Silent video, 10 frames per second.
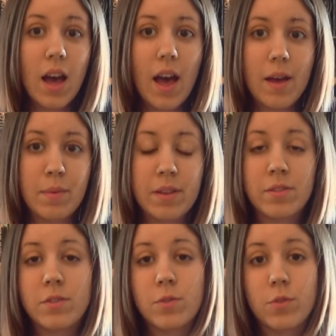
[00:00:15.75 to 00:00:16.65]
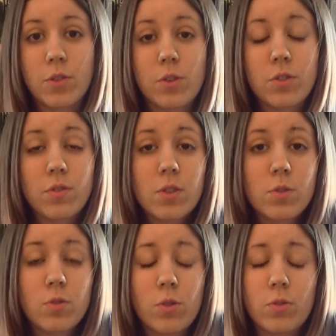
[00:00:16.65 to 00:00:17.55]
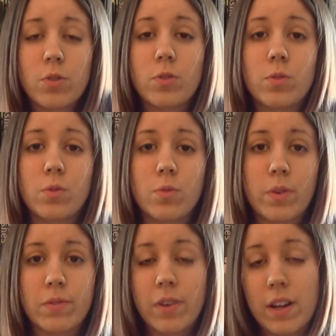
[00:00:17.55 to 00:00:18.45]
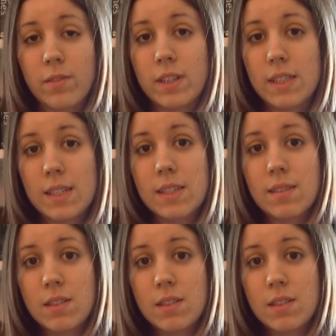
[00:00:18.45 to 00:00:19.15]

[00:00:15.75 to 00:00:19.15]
And for those of you who don't know what Friday Reads is,